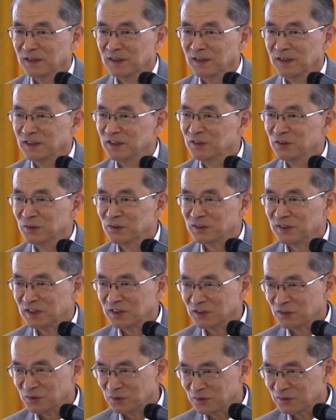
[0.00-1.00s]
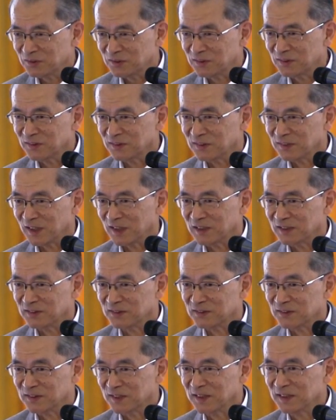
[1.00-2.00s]
it's not such a good thing, I have
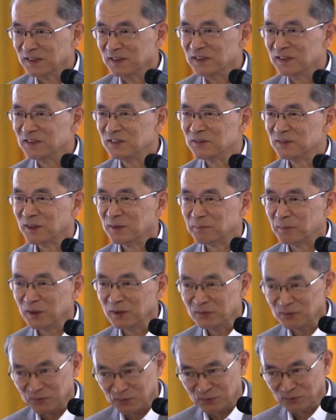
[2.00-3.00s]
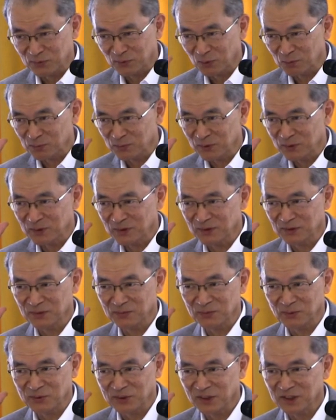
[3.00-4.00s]
to say. It's painful for
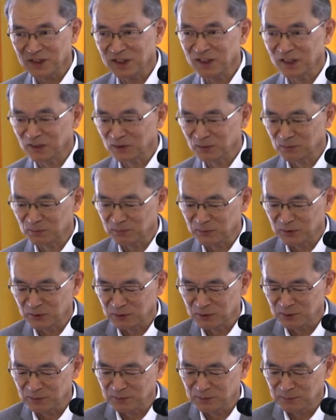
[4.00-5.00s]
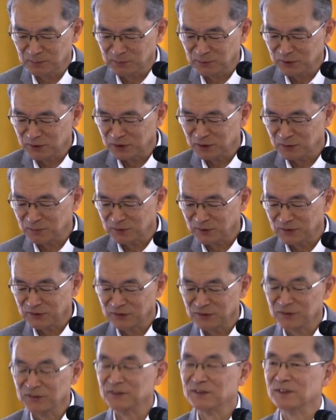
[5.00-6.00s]
the ear of British brothers and
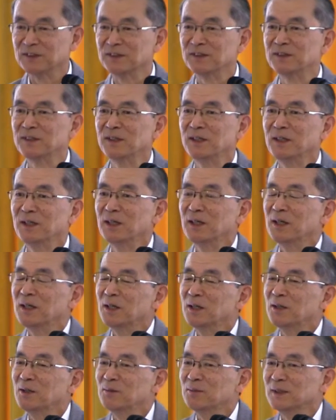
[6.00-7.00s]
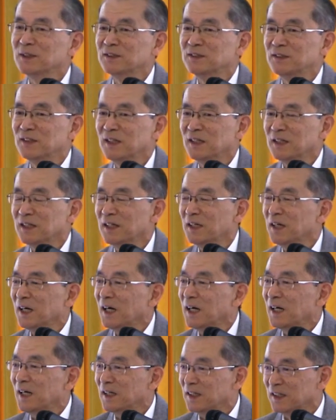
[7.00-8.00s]
sisters. But
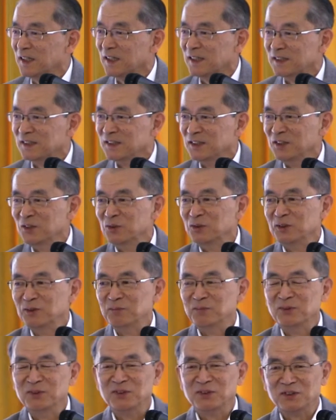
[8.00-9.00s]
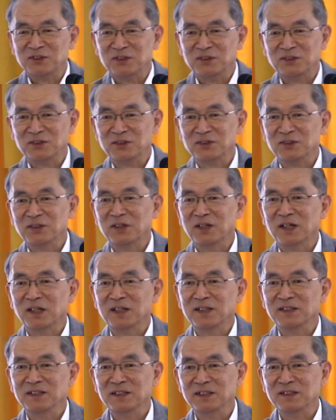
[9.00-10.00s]
again, the British
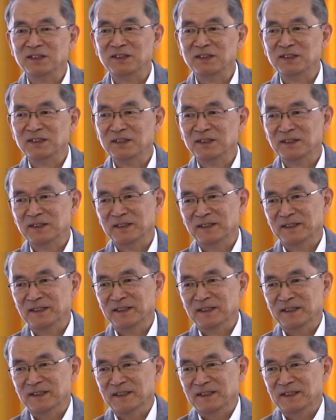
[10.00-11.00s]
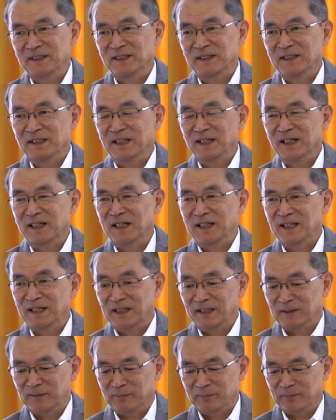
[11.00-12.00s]
did,
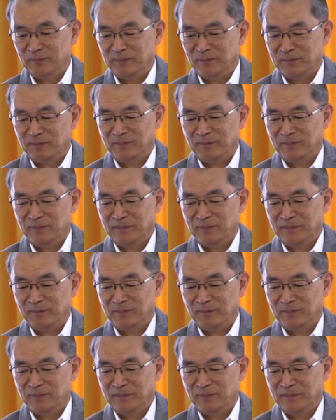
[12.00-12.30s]
the